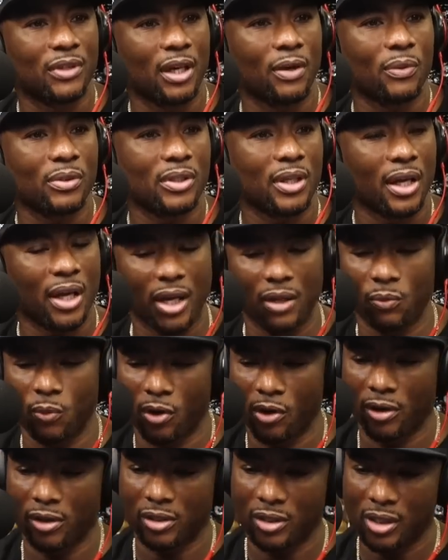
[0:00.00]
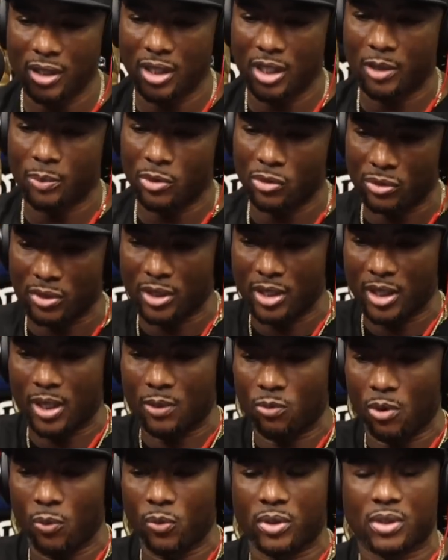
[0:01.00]
there was an N-word league
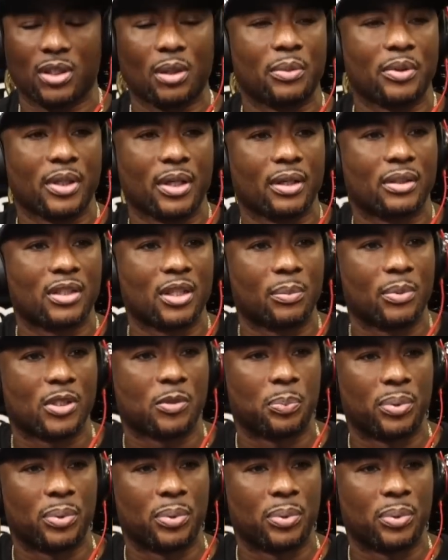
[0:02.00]
museum, what would some of the exhibits